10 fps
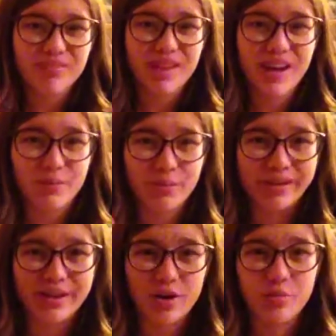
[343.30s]
I really
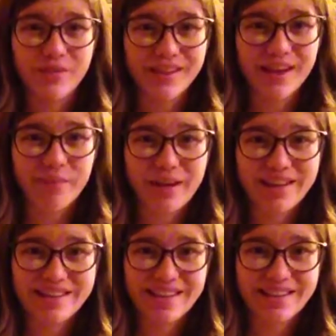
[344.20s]
hope that made
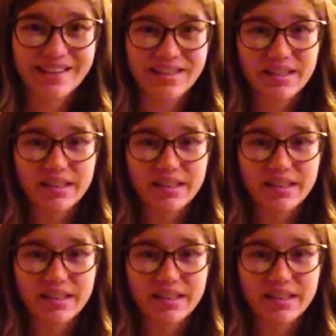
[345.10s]
sense.